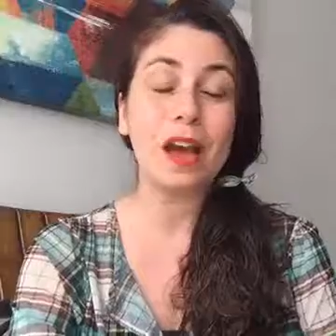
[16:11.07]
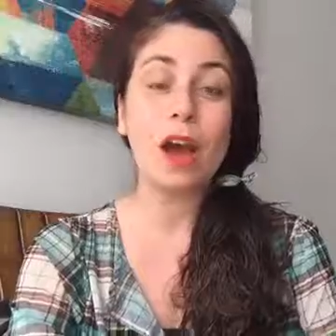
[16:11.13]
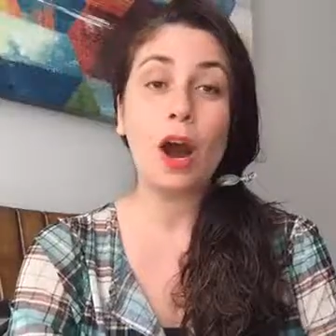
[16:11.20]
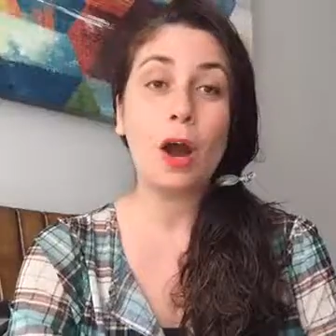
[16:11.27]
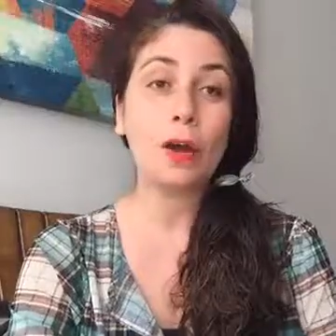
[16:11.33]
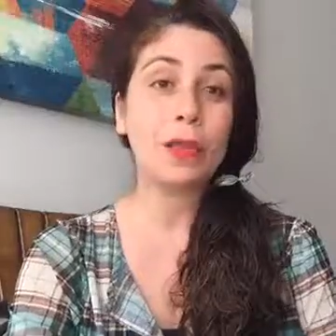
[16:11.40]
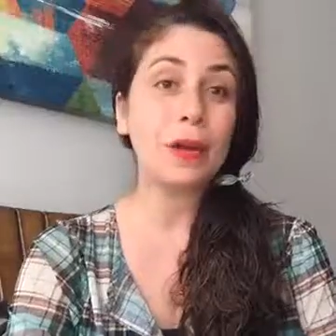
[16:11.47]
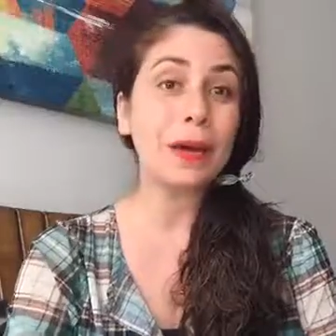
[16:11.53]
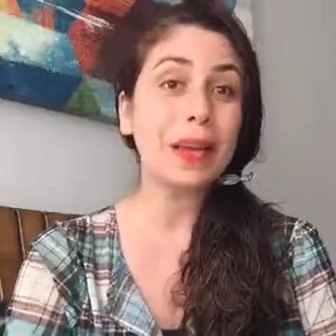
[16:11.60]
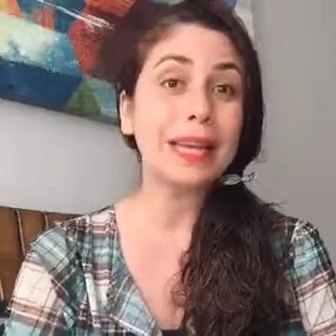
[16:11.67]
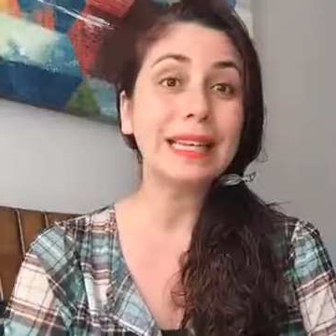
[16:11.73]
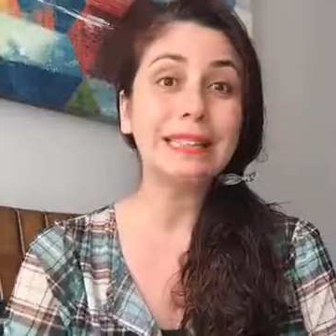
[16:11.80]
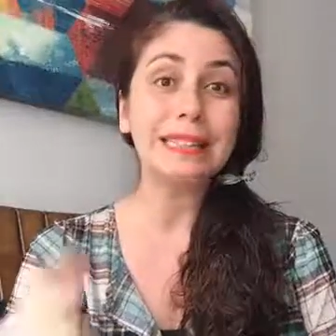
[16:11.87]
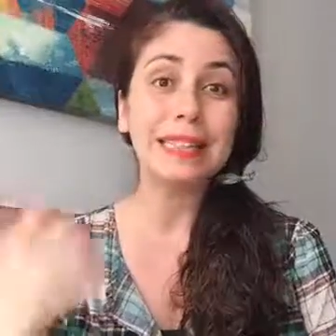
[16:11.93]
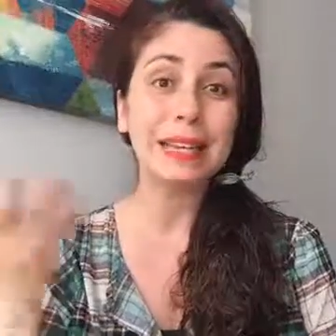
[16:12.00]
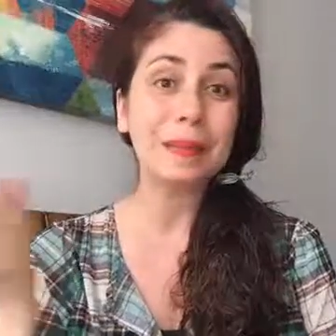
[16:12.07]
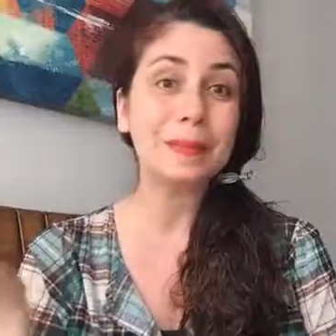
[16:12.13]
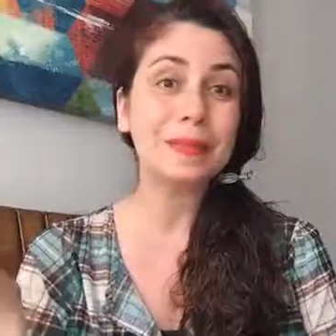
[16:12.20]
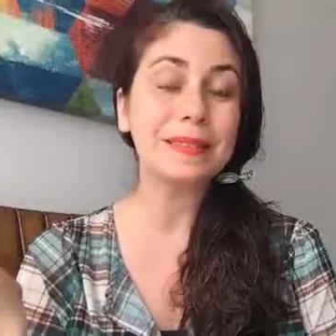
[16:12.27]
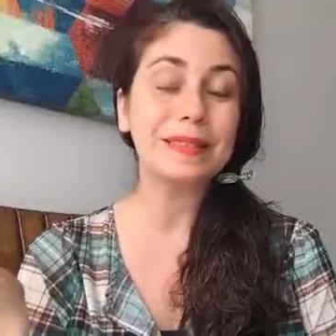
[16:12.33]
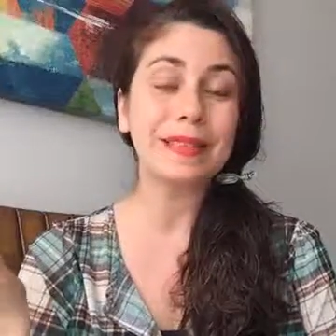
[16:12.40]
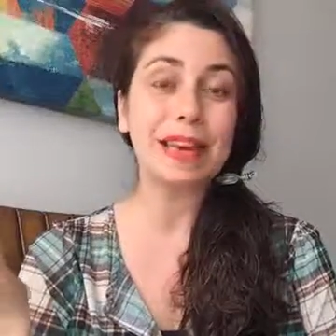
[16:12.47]
Are there any
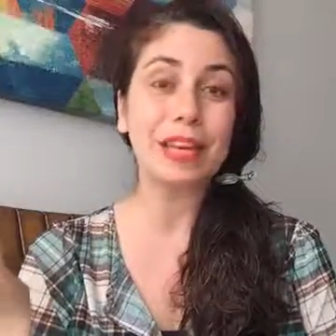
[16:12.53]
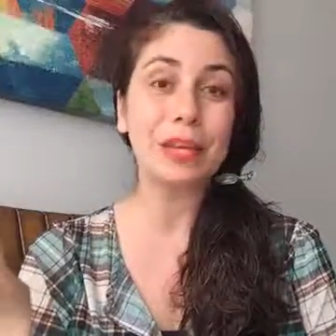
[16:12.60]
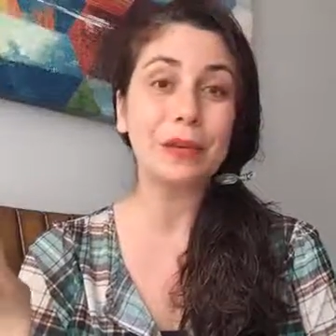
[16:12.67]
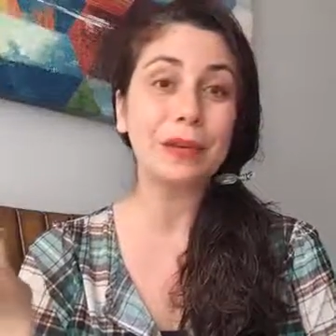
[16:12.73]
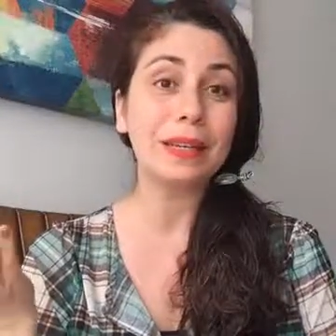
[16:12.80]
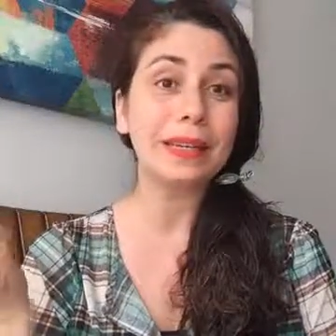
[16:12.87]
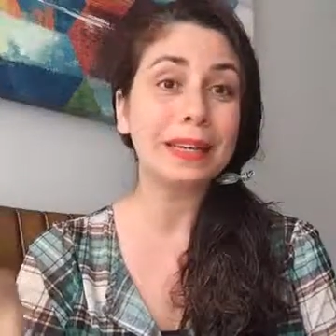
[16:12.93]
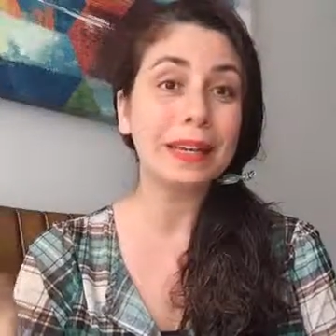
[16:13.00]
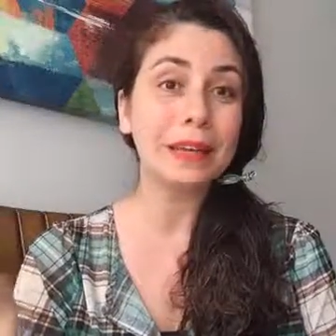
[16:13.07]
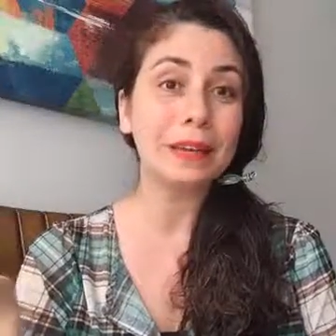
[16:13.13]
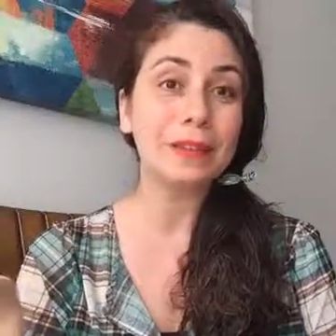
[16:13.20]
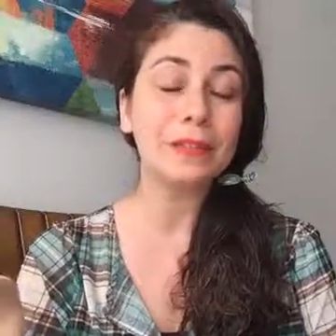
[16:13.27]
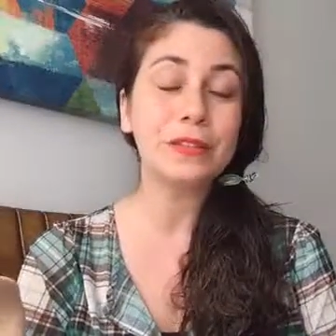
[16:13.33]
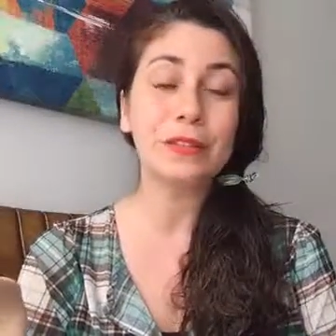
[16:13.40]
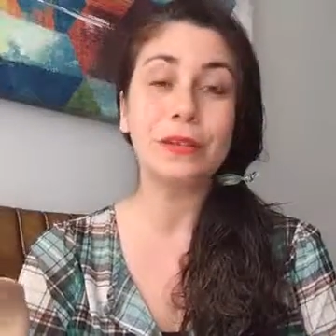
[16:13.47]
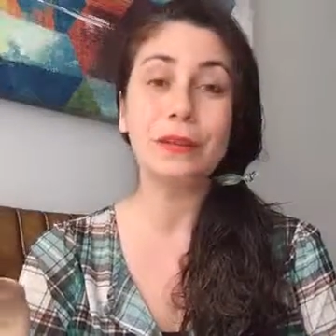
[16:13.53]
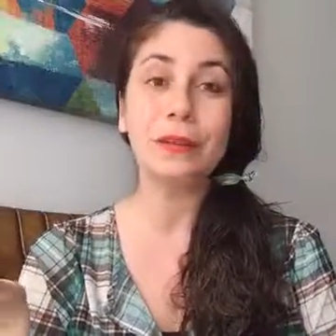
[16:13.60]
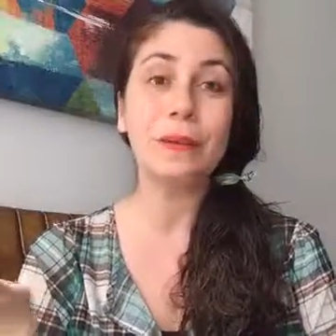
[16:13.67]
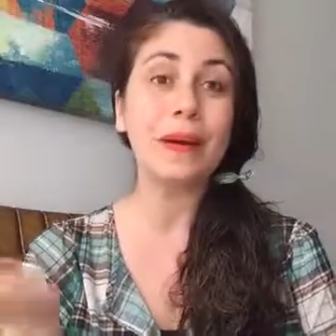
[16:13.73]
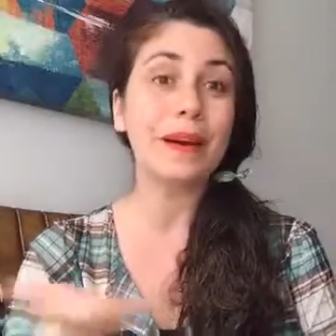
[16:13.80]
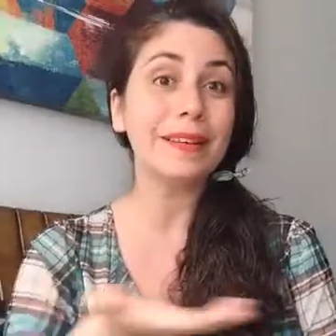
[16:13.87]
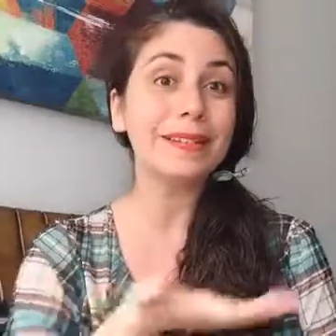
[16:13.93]
tips that you can give to
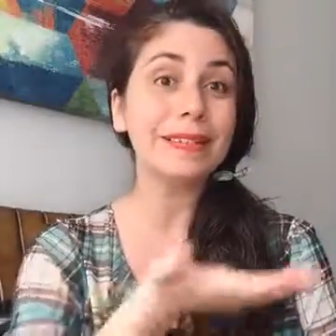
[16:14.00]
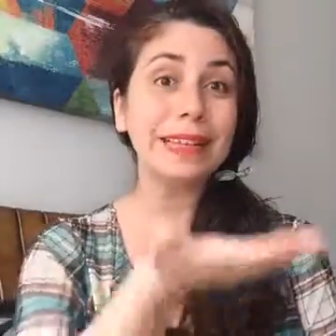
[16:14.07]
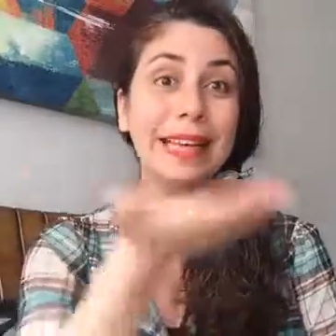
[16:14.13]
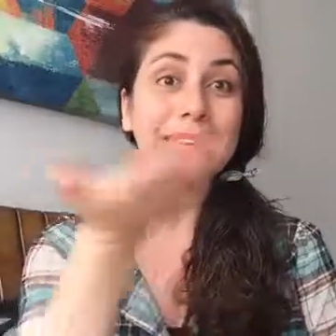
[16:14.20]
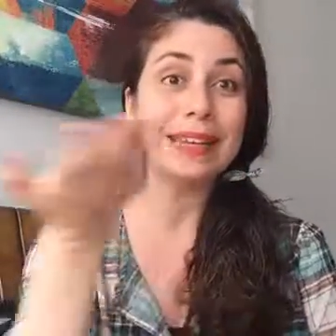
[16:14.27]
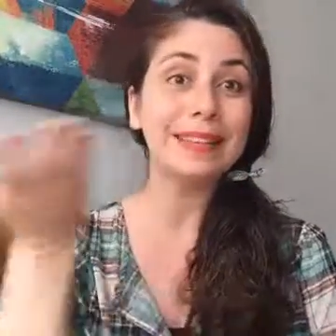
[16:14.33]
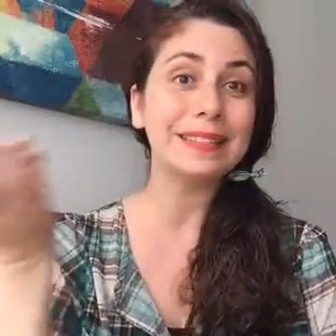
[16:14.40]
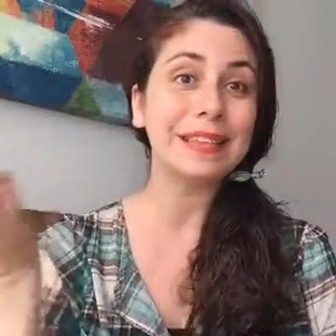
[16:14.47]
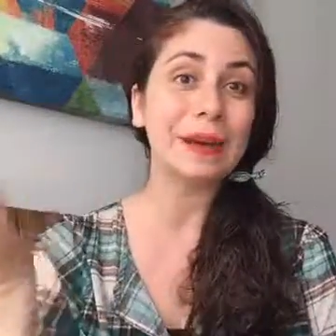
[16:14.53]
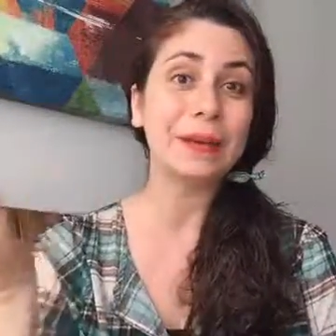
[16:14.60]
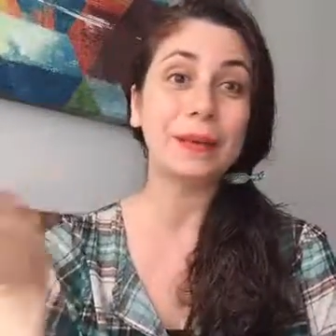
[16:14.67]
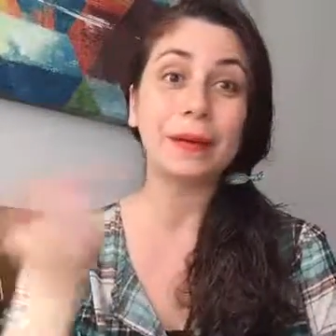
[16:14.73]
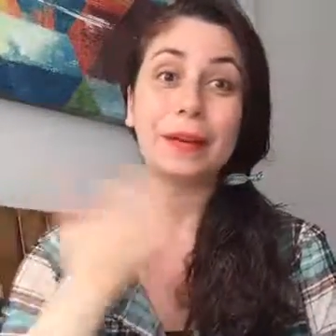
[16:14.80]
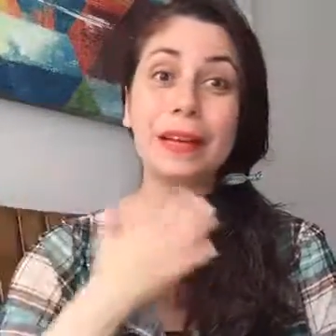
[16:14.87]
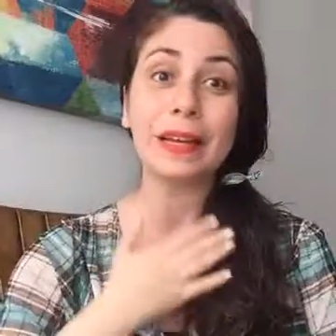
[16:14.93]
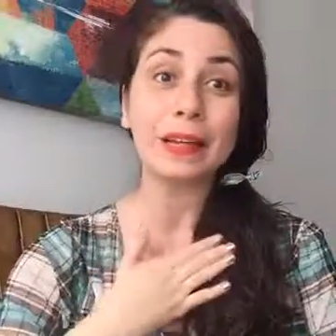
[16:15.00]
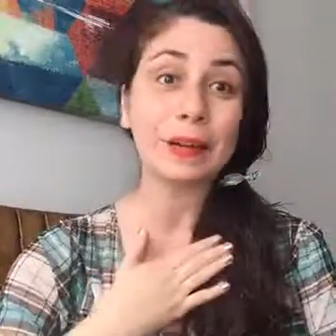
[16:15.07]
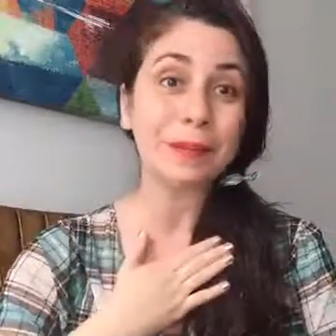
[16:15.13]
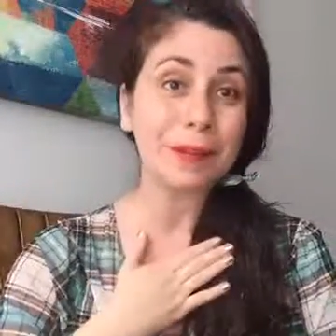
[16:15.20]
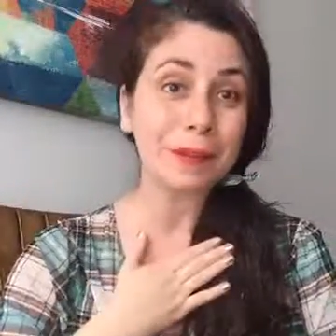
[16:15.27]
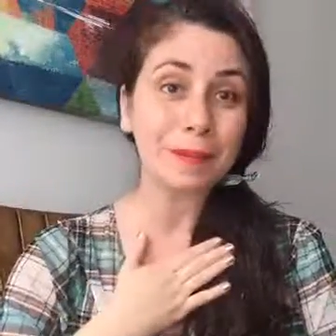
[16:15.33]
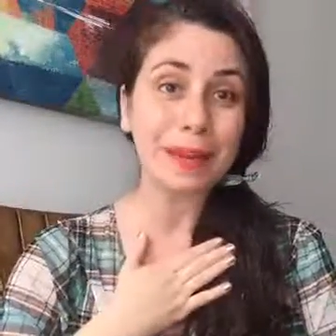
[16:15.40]
us ladies out there,
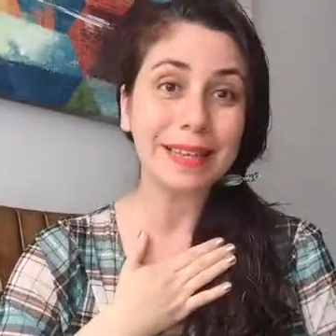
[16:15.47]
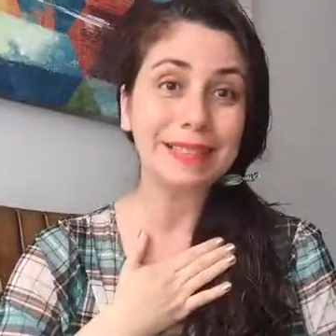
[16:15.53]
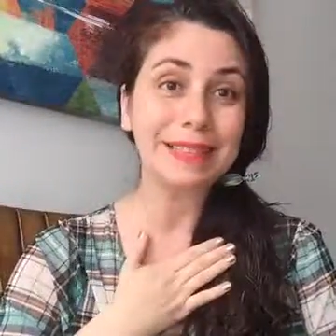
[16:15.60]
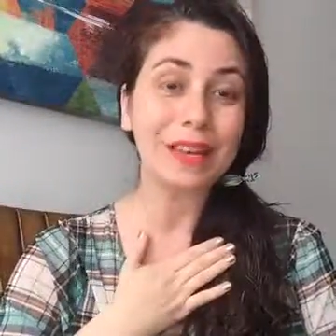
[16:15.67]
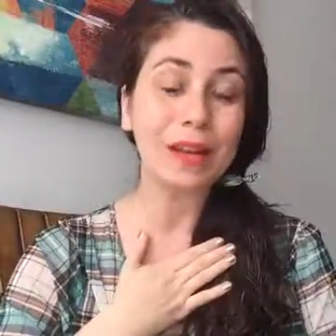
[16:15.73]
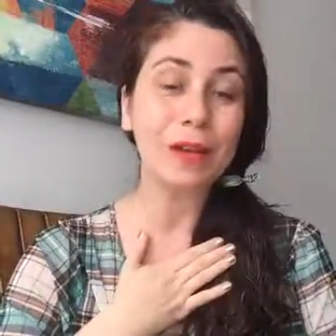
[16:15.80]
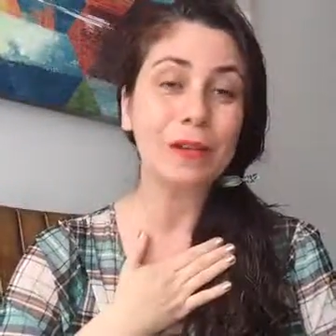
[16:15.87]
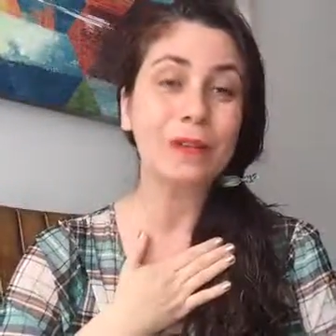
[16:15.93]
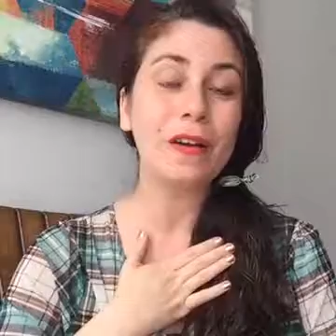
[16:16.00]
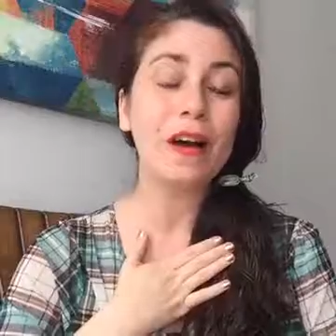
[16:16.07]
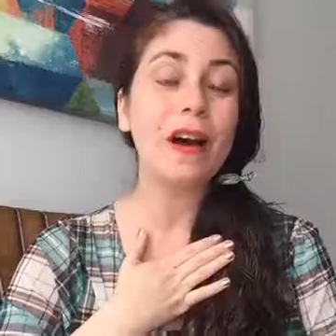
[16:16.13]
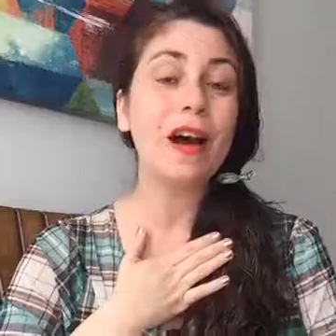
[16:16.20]
including myself,